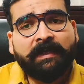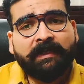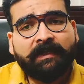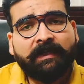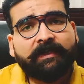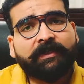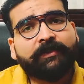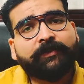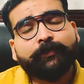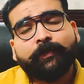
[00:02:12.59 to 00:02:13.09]

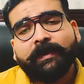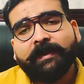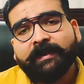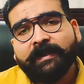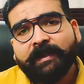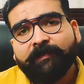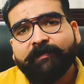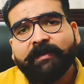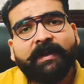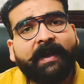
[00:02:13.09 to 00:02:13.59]
that you
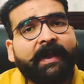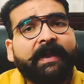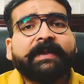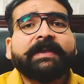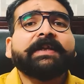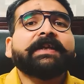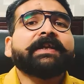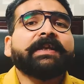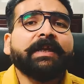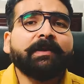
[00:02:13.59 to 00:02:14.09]
can give it
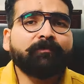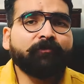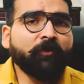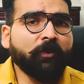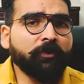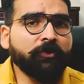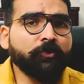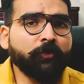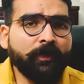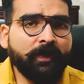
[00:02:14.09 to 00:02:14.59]
any name
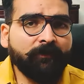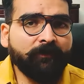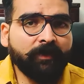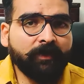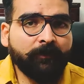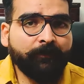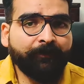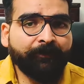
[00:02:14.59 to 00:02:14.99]
whatsoever.